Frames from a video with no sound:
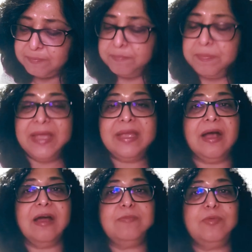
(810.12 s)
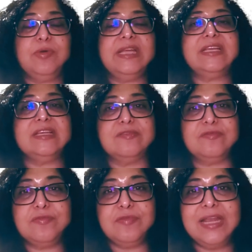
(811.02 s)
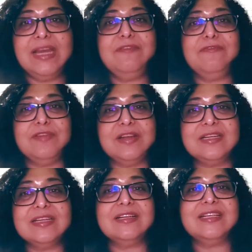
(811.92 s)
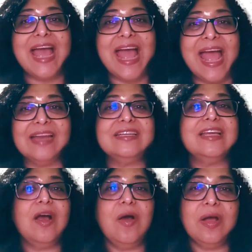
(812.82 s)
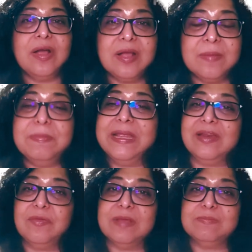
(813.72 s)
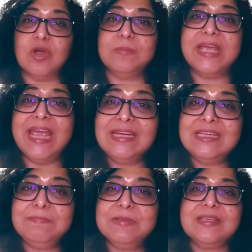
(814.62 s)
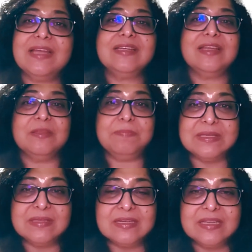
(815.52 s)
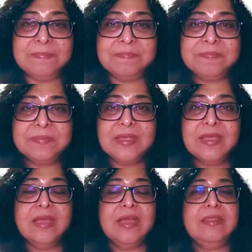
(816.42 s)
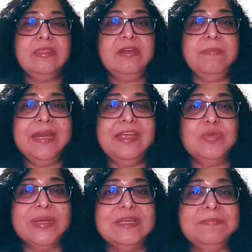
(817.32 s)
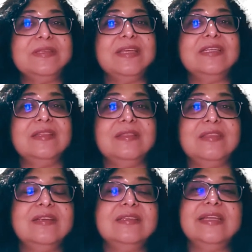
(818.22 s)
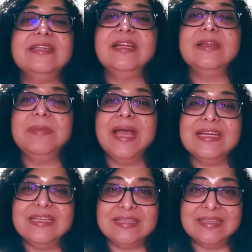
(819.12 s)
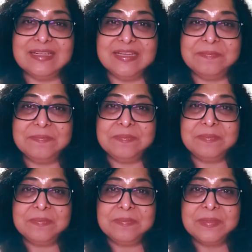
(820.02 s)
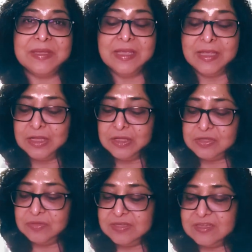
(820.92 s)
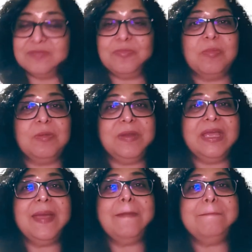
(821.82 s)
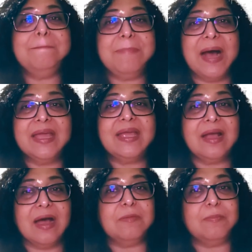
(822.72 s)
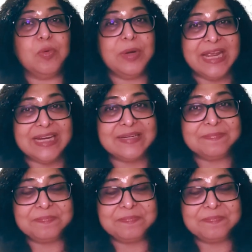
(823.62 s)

Bicarbonate is freely filtered and completely reabsorbed. 80% in the PCT, the remaining 20% in the thick ascending limb and DCT. So this is probably bicarbonate.